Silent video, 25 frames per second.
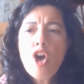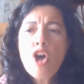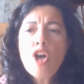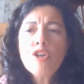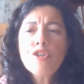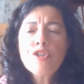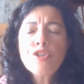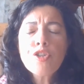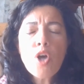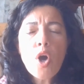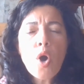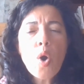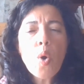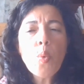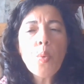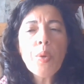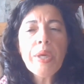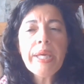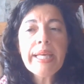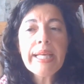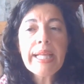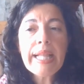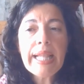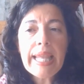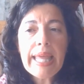So
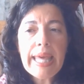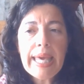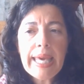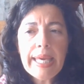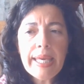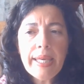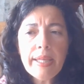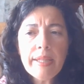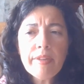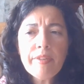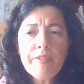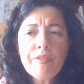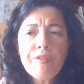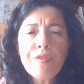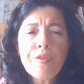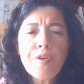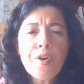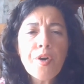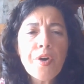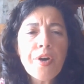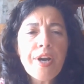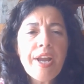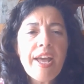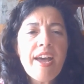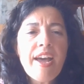we claim
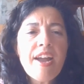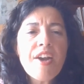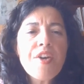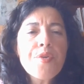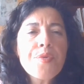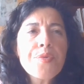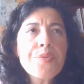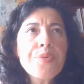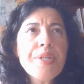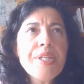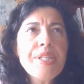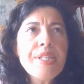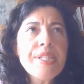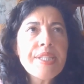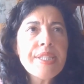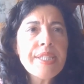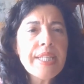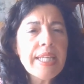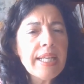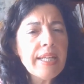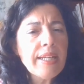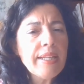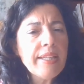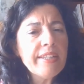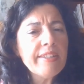for a
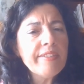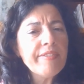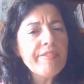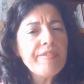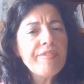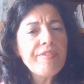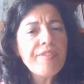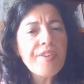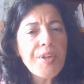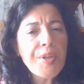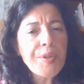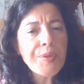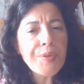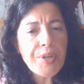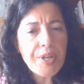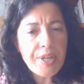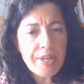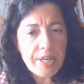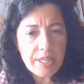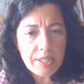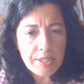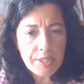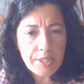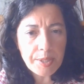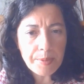resilient
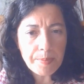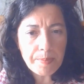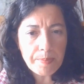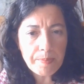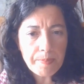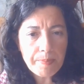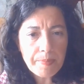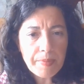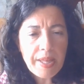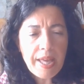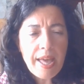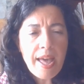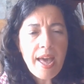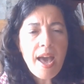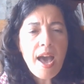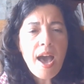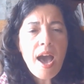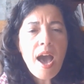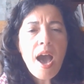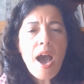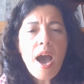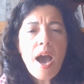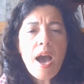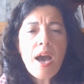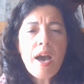federalism,
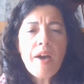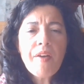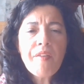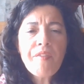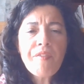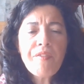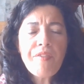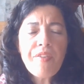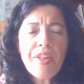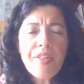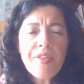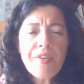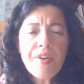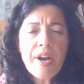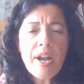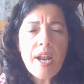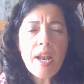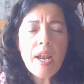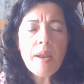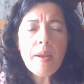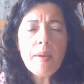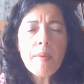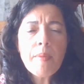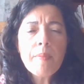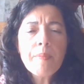a
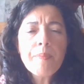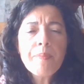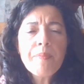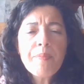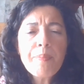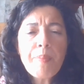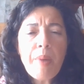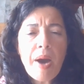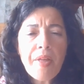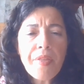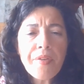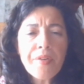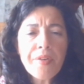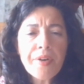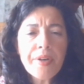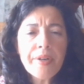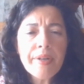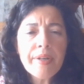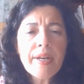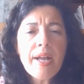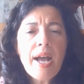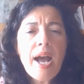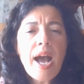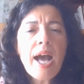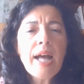federal pattern
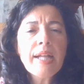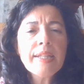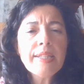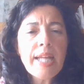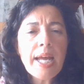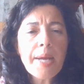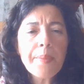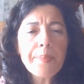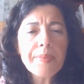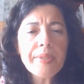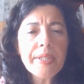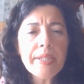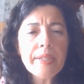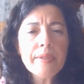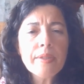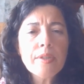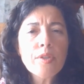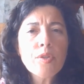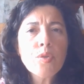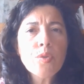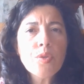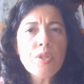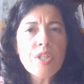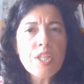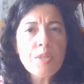adapted
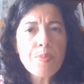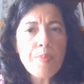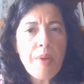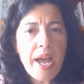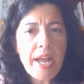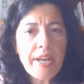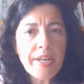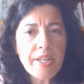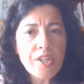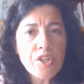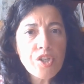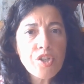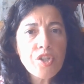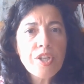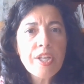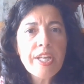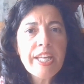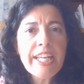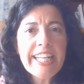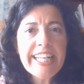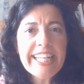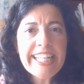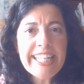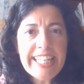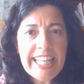to the Spanish
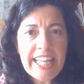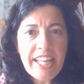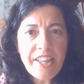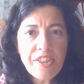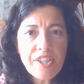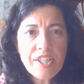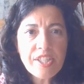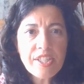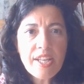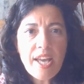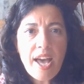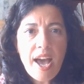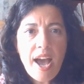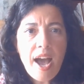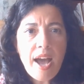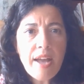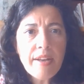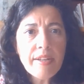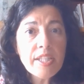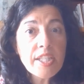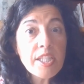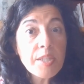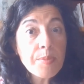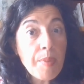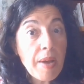needs
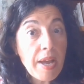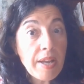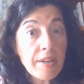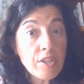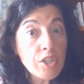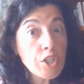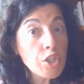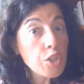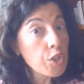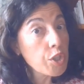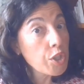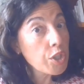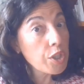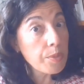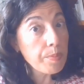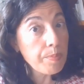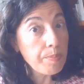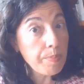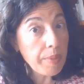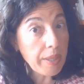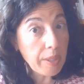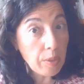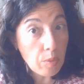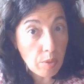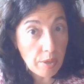and Spanish
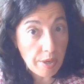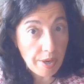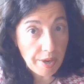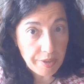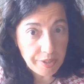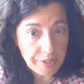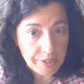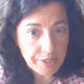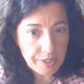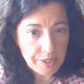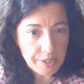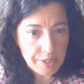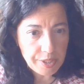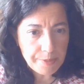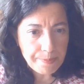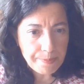peculiarities.